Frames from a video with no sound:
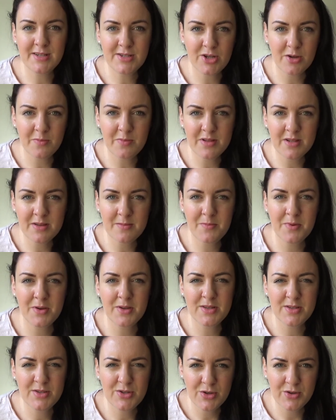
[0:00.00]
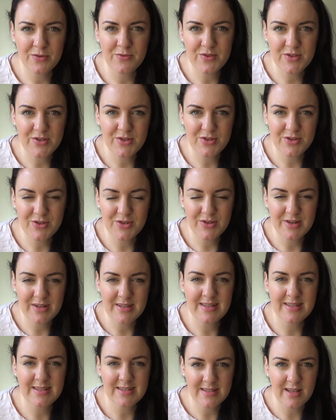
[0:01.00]
to double it because two of us are doing
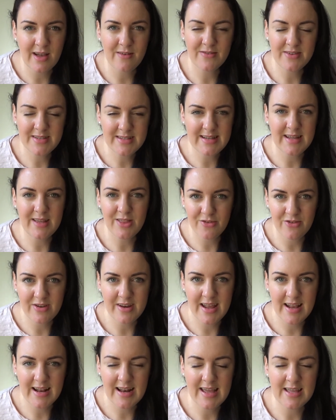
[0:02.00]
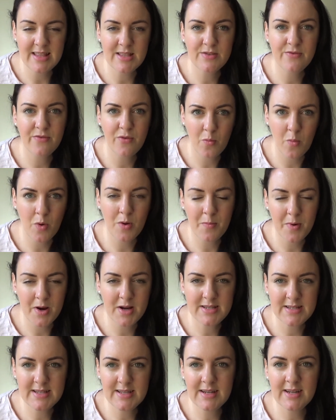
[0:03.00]
it. This is obviously a 3-day cleanse for one
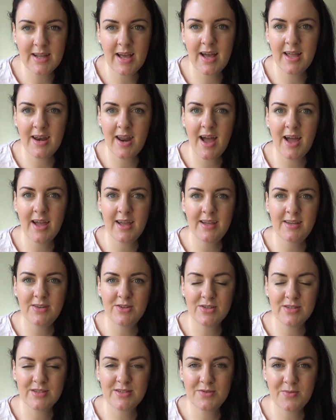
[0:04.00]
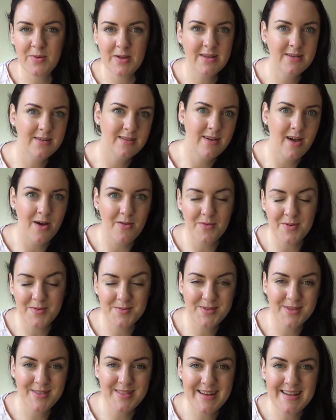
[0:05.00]
person and I just went and got what
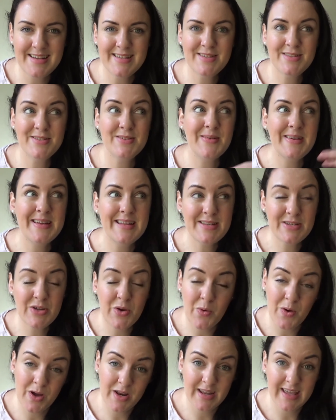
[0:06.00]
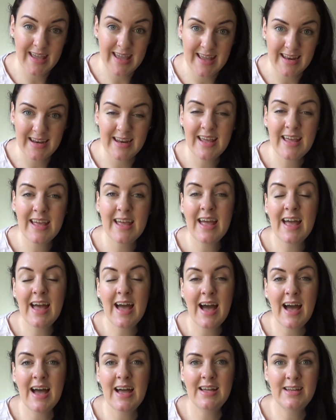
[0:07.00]
was on the list. So I need to go out again
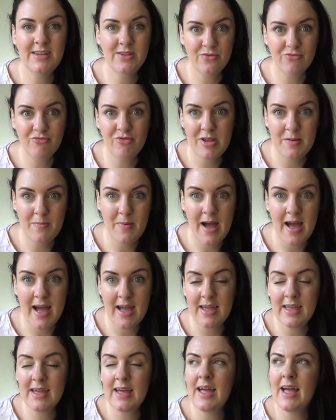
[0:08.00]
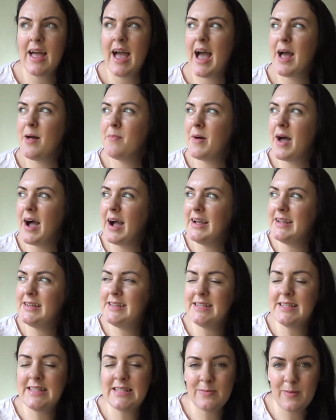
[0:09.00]
and rebuy. I
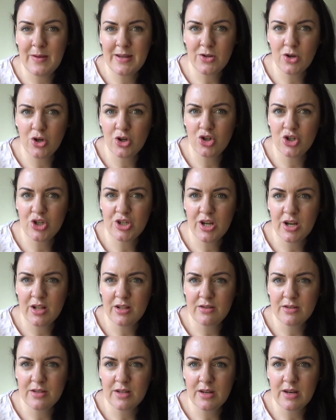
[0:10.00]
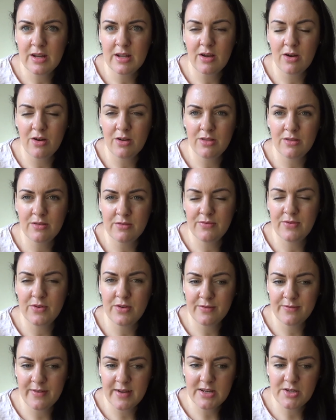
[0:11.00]
did spend $100 on the
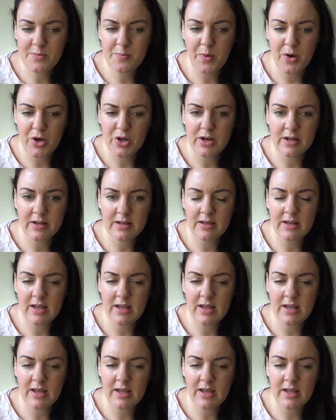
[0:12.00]
fruit and veg, but